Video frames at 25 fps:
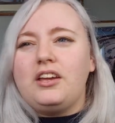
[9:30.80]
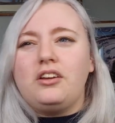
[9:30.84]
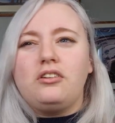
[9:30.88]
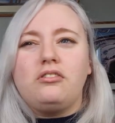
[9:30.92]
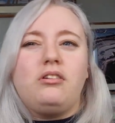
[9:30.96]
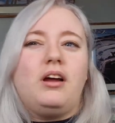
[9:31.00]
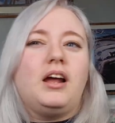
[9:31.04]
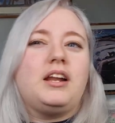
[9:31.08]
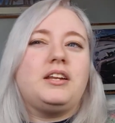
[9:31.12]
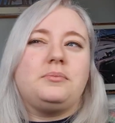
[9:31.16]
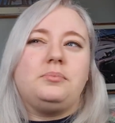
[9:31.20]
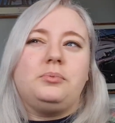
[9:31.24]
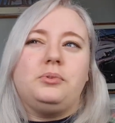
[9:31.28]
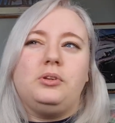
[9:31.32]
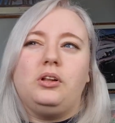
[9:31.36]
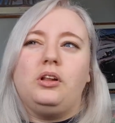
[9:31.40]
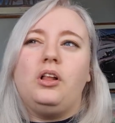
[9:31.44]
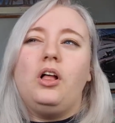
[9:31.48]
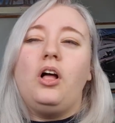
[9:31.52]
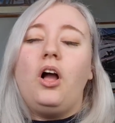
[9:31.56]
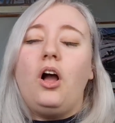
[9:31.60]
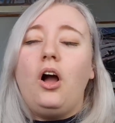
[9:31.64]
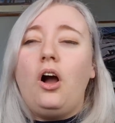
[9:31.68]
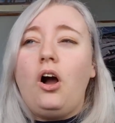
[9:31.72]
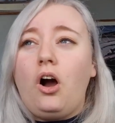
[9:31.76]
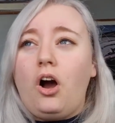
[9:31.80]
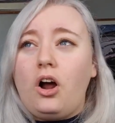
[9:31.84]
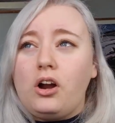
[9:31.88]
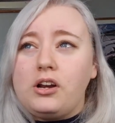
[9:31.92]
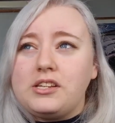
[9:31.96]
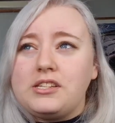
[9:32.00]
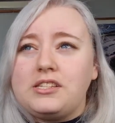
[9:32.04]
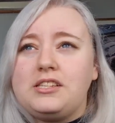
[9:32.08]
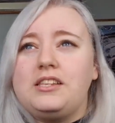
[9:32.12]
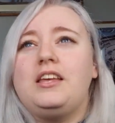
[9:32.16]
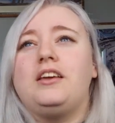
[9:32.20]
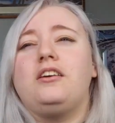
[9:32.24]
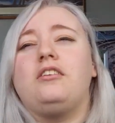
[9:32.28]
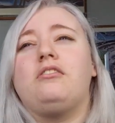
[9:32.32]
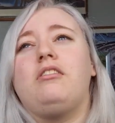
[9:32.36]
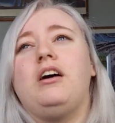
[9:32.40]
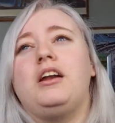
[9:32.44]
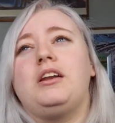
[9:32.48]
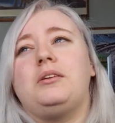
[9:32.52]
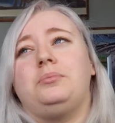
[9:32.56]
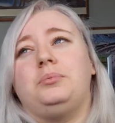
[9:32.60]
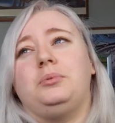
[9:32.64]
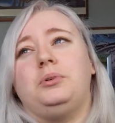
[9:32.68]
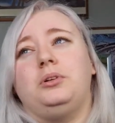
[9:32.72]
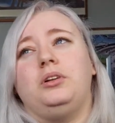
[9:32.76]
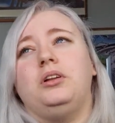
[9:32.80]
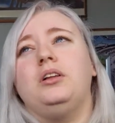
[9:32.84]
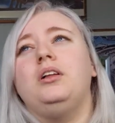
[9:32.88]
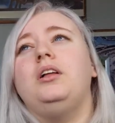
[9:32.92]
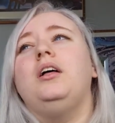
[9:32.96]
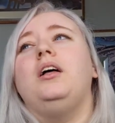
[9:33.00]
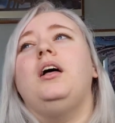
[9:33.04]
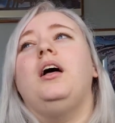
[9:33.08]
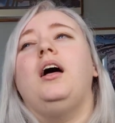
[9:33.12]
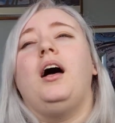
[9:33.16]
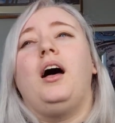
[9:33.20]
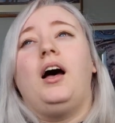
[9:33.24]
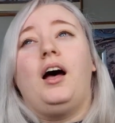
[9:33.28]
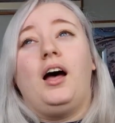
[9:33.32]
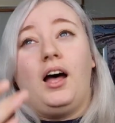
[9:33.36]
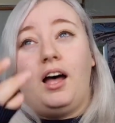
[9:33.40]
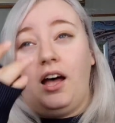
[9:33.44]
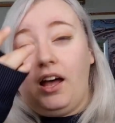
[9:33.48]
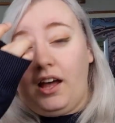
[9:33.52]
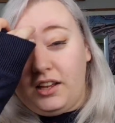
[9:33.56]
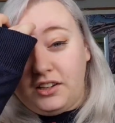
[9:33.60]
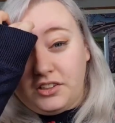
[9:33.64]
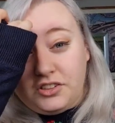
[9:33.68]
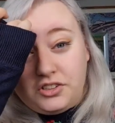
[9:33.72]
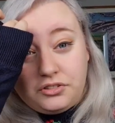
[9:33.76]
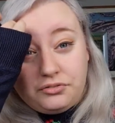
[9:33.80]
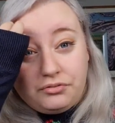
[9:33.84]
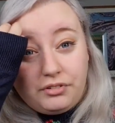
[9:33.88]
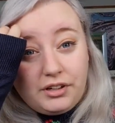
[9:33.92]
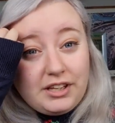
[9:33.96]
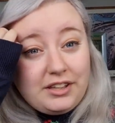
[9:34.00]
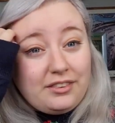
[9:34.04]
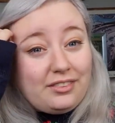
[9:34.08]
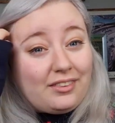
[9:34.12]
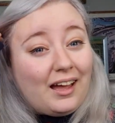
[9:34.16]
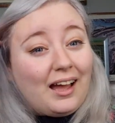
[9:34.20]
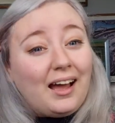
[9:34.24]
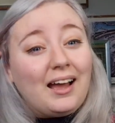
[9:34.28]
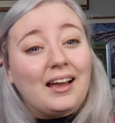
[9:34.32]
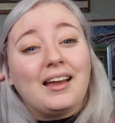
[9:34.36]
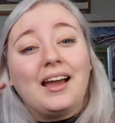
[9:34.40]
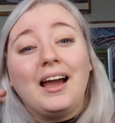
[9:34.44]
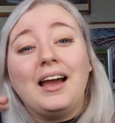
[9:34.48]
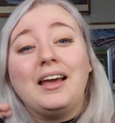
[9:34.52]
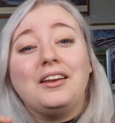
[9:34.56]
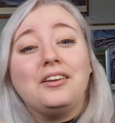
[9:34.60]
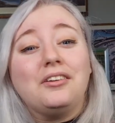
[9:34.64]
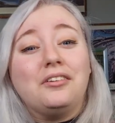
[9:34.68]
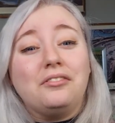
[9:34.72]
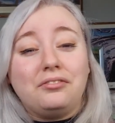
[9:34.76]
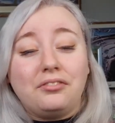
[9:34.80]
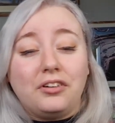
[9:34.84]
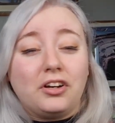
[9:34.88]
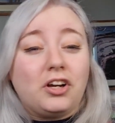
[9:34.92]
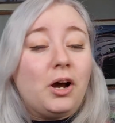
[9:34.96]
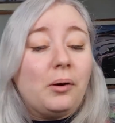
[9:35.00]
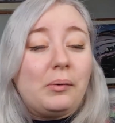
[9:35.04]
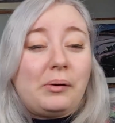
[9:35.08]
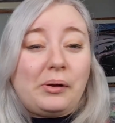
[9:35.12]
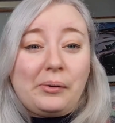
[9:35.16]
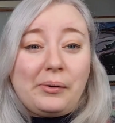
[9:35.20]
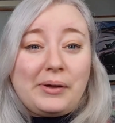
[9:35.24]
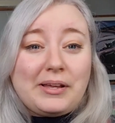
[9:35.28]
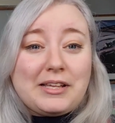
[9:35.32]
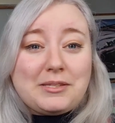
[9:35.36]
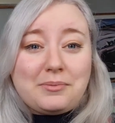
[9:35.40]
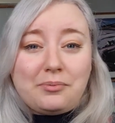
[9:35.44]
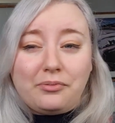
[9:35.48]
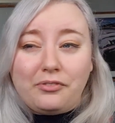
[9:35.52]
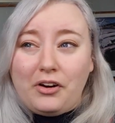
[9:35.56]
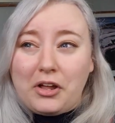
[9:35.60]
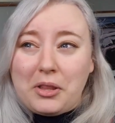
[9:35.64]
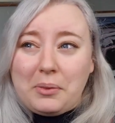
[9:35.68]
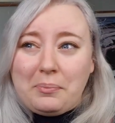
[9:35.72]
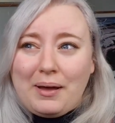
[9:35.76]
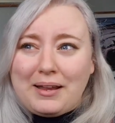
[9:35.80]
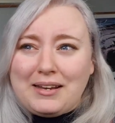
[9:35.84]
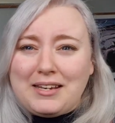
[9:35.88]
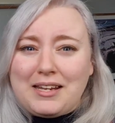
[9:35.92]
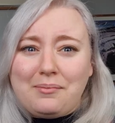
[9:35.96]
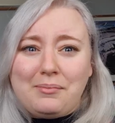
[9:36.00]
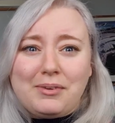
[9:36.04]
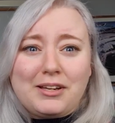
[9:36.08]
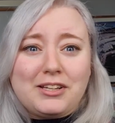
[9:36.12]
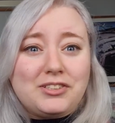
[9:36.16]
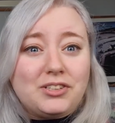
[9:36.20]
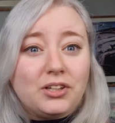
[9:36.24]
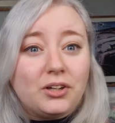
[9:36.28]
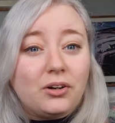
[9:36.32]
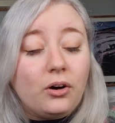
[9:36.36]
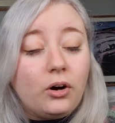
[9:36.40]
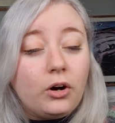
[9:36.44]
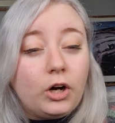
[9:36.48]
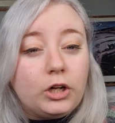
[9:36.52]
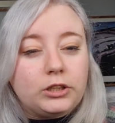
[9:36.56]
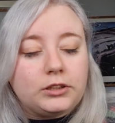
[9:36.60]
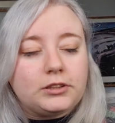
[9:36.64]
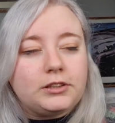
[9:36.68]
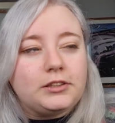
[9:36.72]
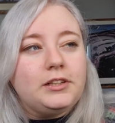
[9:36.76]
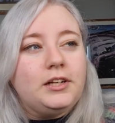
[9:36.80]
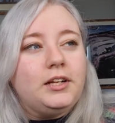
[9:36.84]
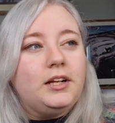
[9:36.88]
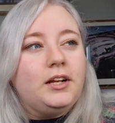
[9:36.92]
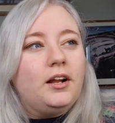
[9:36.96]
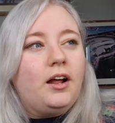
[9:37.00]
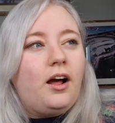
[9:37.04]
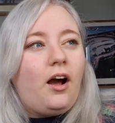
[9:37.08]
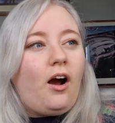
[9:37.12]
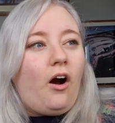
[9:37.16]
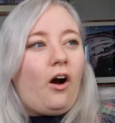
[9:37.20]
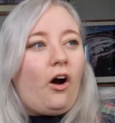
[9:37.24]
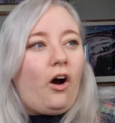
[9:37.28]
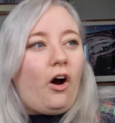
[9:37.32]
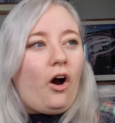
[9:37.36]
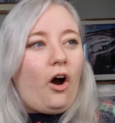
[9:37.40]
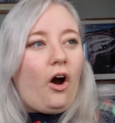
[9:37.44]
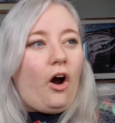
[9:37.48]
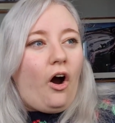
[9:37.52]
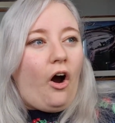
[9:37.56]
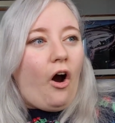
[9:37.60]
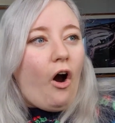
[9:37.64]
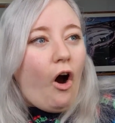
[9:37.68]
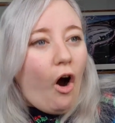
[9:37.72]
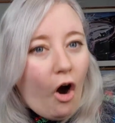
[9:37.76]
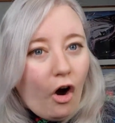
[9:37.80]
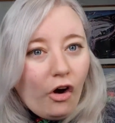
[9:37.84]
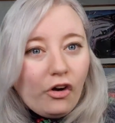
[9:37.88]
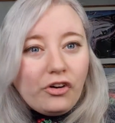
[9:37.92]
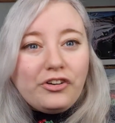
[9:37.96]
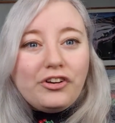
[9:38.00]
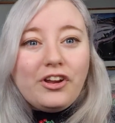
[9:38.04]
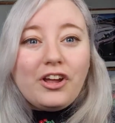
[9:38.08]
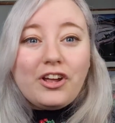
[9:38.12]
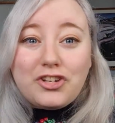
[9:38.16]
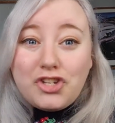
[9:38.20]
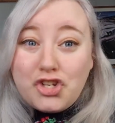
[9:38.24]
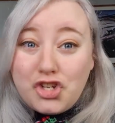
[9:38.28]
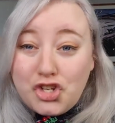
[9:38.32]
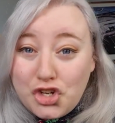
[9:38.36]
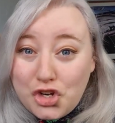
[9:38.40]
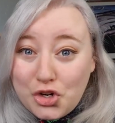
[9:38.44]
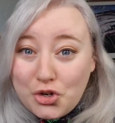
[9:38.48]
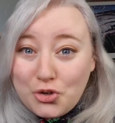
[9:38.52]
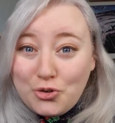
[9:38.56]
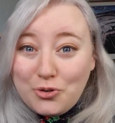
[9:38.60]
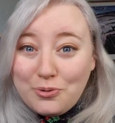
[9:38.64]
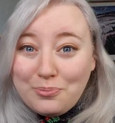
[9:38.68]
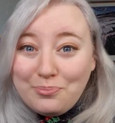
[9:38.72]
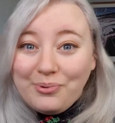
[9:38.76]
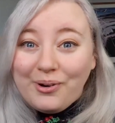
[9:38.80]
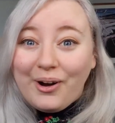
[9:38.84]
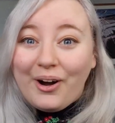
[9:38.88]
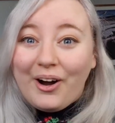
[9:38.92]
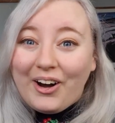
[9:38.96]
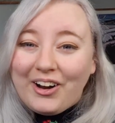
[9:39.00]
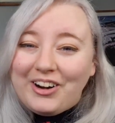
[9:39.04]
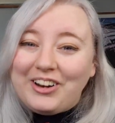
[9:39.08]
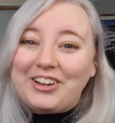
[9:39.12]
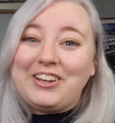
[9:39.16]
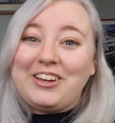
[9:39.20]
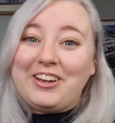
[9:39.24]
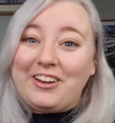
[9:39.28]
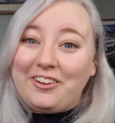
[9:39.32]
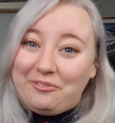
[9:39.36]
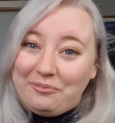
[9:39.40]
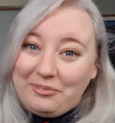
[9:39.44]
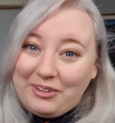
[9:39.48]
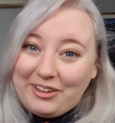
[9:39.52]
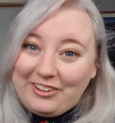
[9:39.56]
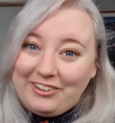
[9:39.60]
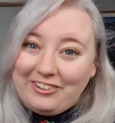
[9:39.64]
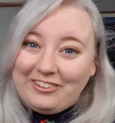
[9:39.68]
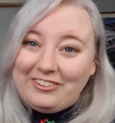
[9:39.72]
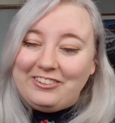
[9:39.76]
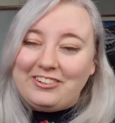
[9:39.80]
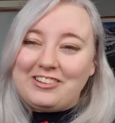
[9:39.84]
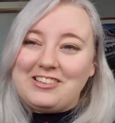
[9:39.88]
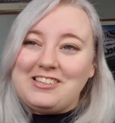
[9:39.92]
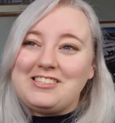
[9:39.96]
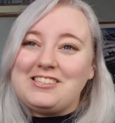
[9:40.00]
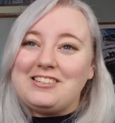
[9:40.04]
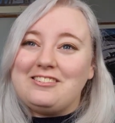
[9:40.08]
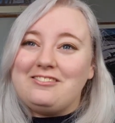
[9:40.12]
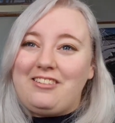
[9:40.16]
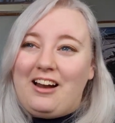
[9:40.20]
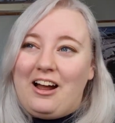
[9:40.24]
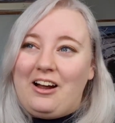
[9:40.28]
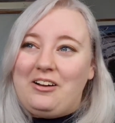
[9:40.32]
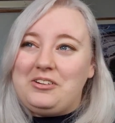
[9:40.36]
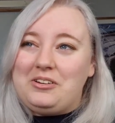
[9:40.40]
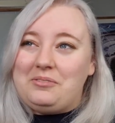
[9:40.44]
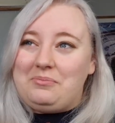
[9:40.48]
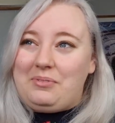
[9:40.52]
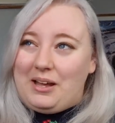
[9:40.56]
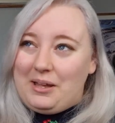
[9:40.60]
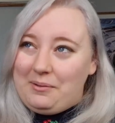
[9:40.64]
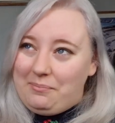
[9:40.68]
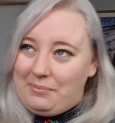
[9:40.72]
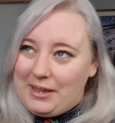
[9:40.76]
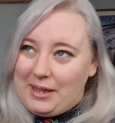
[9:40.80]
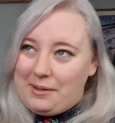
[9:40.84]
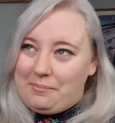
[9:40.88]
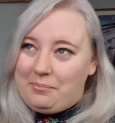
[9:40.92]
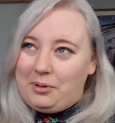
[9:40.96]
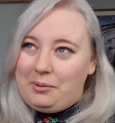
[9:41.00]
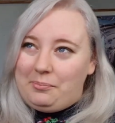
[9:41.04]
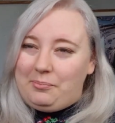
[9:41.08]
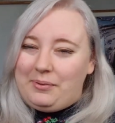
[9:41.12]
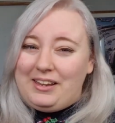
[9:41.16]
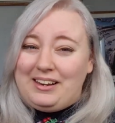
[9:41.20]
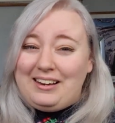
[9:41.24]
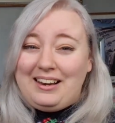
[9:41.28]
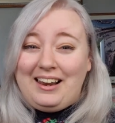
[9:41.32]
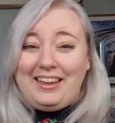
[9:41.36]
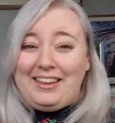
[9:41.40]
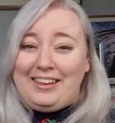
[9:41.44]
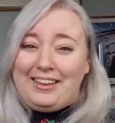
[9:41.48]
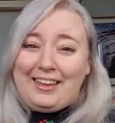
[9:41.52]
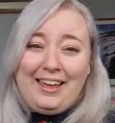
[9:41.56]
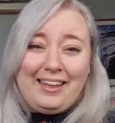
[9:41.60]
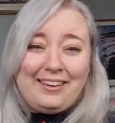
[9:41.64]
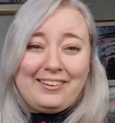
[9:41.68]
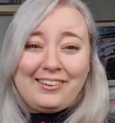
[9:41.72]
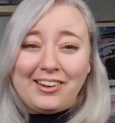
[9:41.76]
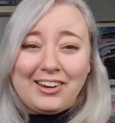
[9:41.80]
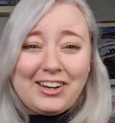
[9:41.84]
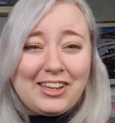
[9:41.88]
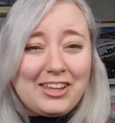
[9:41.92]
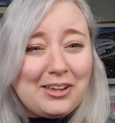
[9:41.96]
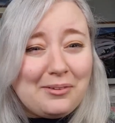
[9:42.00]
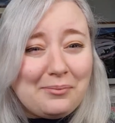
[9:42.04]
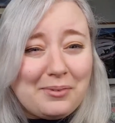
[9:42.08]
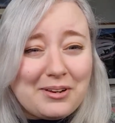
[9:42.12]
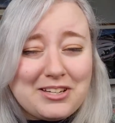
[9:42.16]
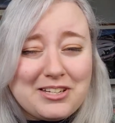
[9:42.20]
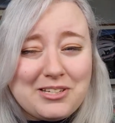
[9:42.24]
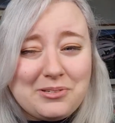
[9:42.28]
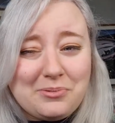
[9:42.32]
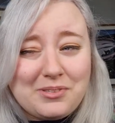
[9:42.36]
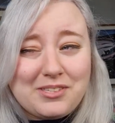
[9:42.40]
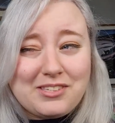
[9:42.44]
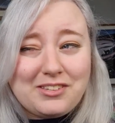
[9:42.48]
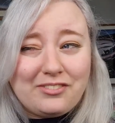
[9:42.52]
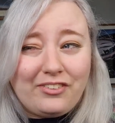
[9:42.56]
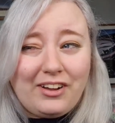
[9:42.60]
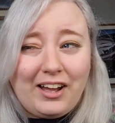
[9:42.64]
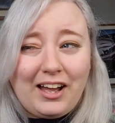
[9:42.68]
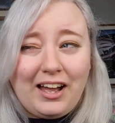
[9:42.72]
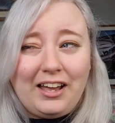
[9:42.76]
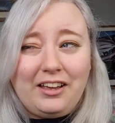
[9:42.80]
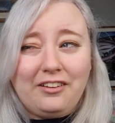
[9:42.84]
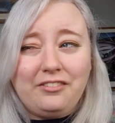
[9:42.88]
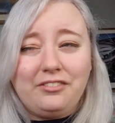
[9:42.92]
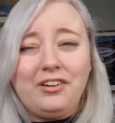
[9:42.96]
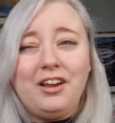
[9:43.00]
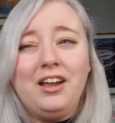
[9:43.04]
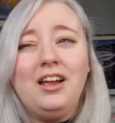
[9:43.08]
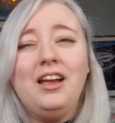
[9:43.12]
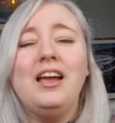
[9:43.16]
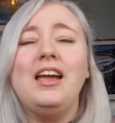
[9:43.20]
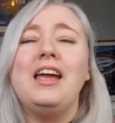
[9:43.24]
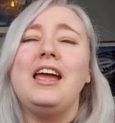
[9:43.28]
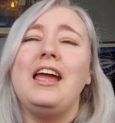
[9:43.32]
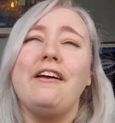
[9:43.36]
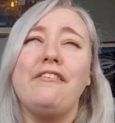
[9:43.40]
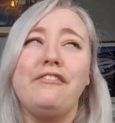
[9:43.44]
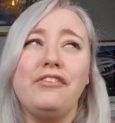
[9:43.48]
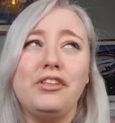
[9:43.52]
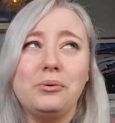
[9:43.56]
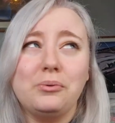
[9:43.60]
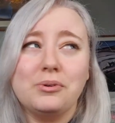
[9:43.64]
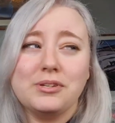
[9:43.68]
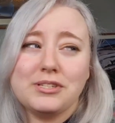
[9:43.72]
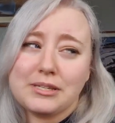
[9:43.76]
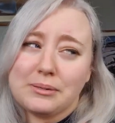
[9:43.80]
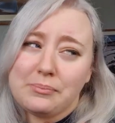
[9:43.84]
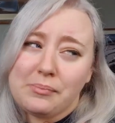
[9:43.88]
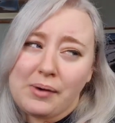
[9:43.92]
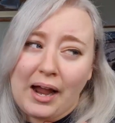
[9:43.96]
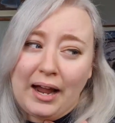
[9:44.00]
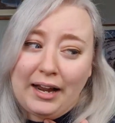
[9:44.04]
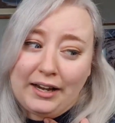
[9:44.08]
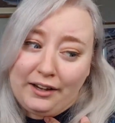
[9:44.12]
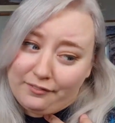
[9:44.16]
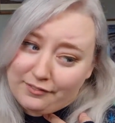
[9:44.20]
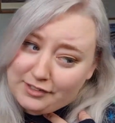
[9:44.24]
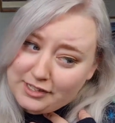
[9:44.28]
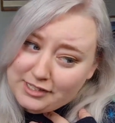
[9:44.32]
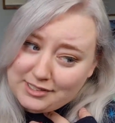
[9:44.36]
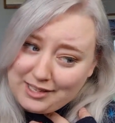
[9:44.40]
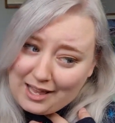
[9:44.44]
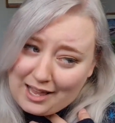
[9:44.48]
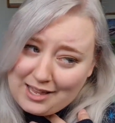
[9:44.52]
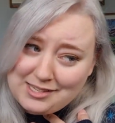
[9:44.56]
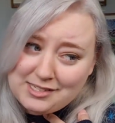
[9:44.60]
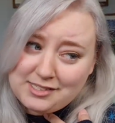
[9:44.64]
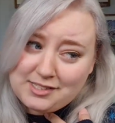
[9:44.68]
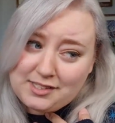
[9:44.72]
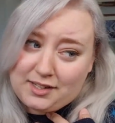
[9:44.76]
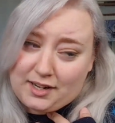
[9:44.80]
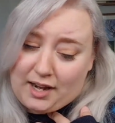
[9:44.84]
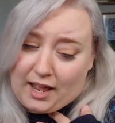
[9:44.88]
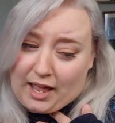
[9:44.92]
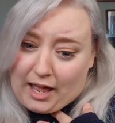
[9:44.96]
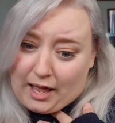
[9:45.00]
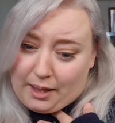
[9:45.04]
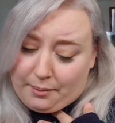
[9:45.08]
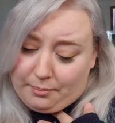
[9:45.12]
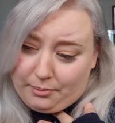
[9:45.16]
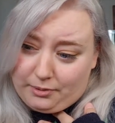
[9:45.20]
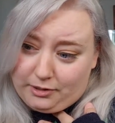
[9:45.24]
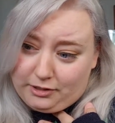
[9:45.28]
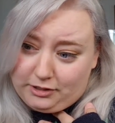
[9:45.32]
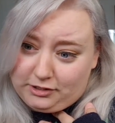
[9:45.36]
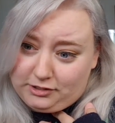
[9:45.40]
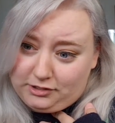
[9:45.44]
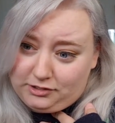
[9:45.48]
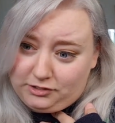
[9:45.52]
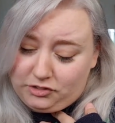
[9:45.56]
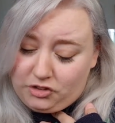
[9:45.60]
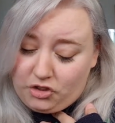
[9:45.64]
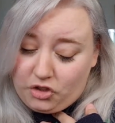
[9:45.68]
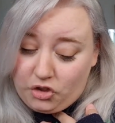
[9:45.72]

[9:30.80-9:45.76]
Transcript: incredible, honestly incredible. Uh, and to read that kind of a couple of weeks before the pandemic took hold, on a tube, on a commute, surrounded by people, being like, yeah, none of you bitches would survive. If there was some kind of disaster that happened,